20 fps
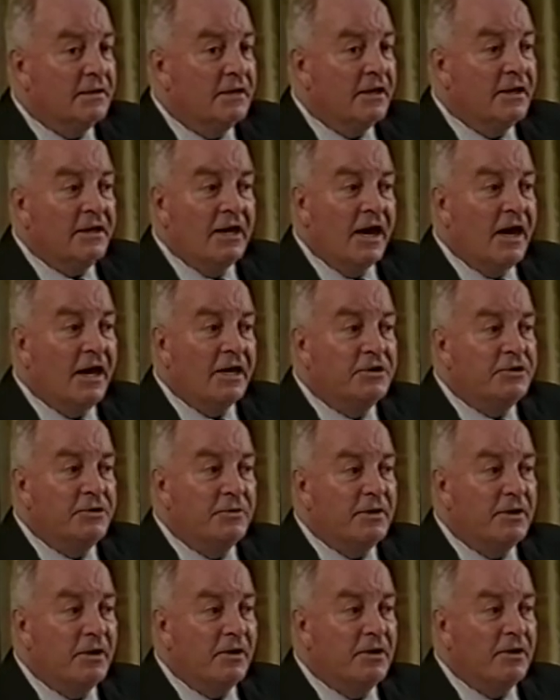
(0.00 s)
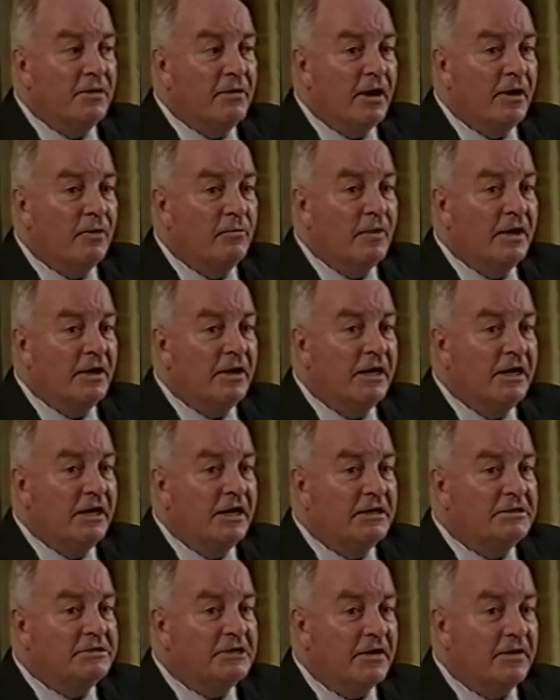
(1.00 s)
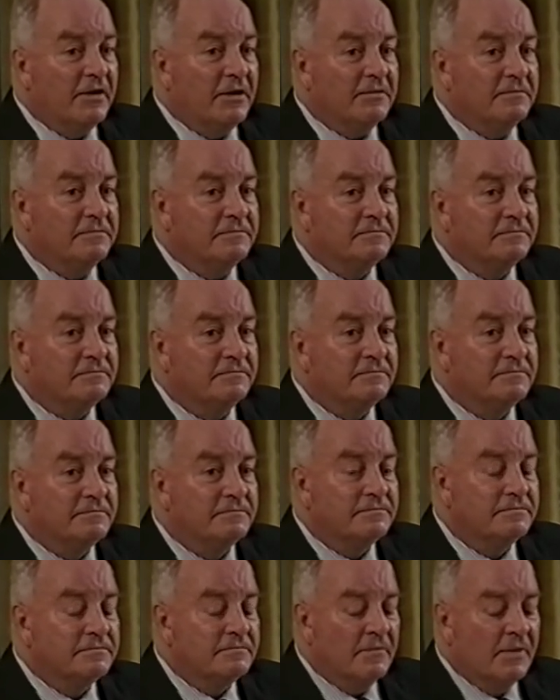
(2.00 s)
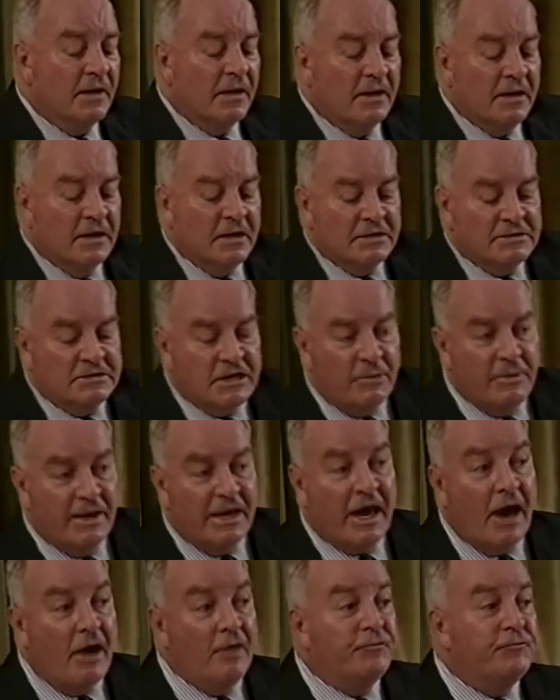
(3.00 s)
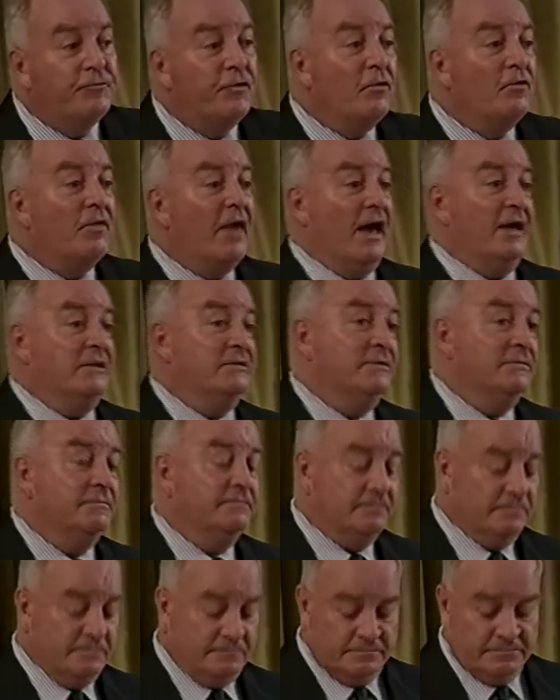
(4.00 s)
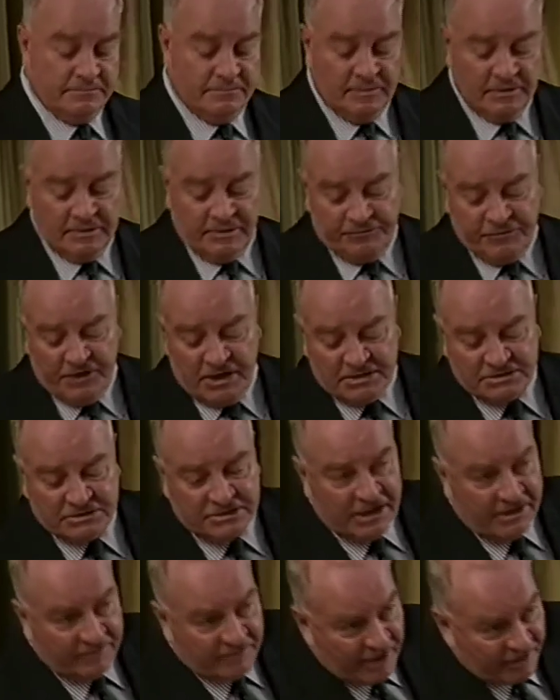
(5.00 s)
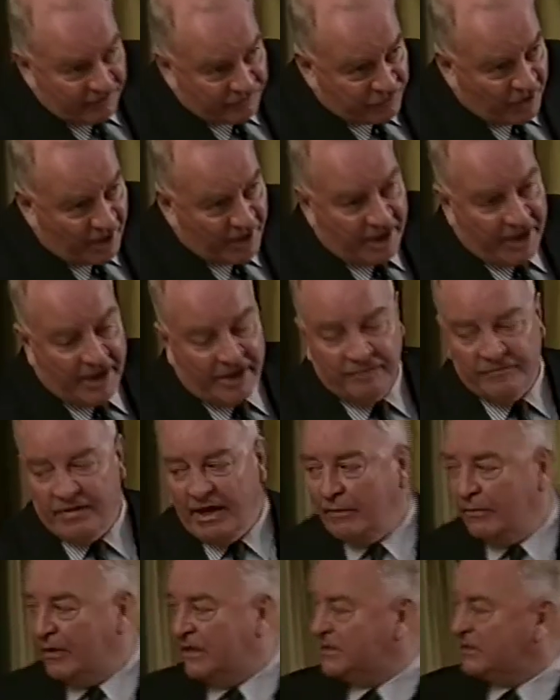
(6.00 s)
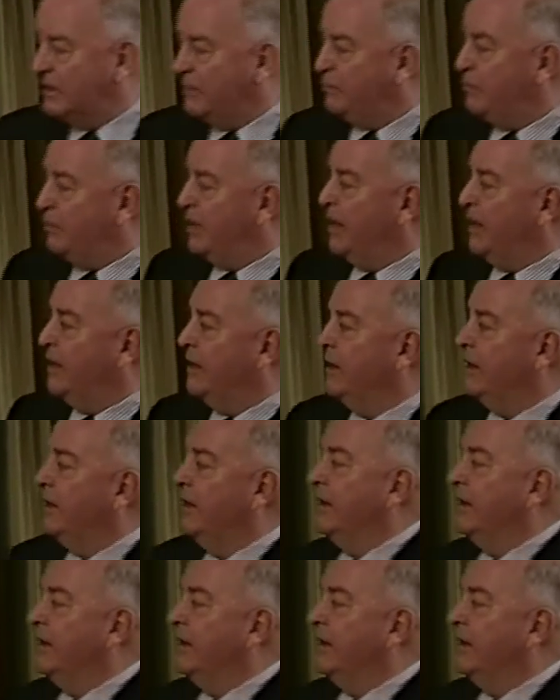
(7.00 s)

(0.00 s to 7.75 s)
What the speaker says: You can't do it on your own, we need each other. So we go through that. The first evening, Friday evening, we simply